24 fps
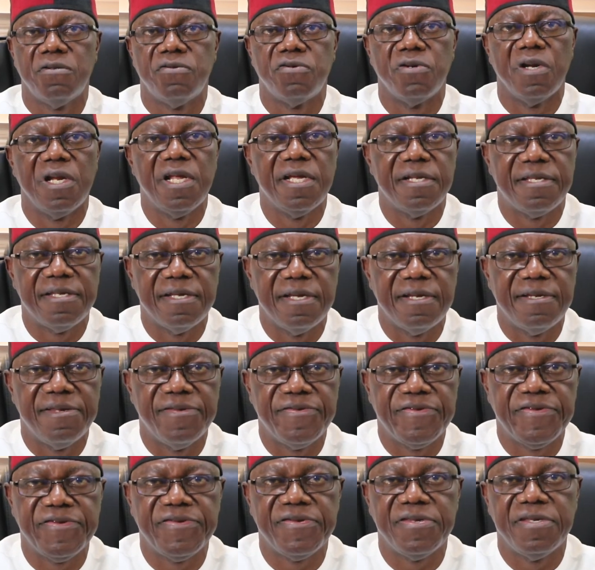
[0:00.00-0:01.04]
related
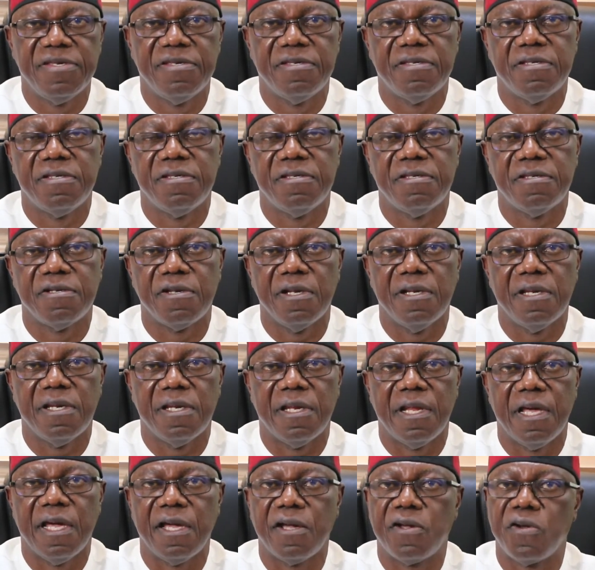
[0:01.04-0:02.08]
diseases
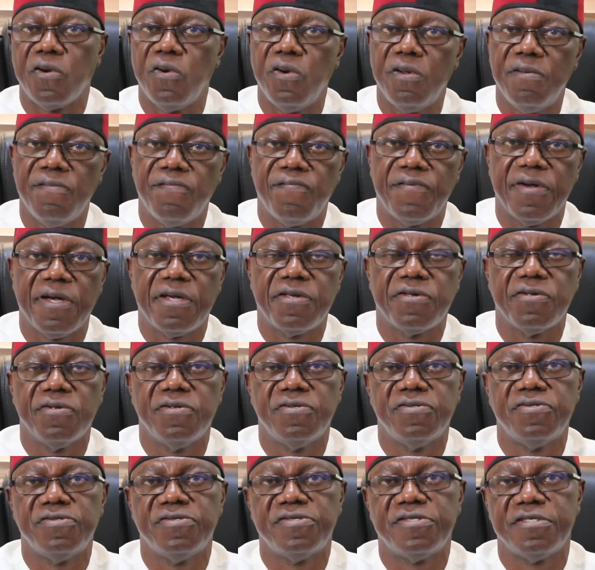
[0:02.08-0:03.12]
like
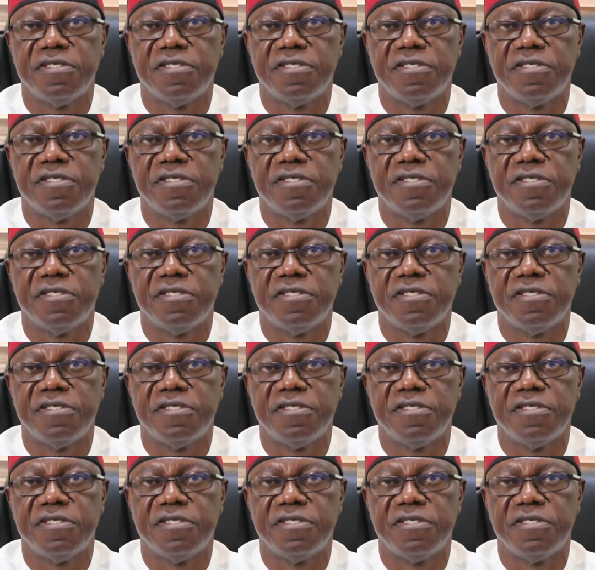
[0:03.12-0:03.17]
co-infections,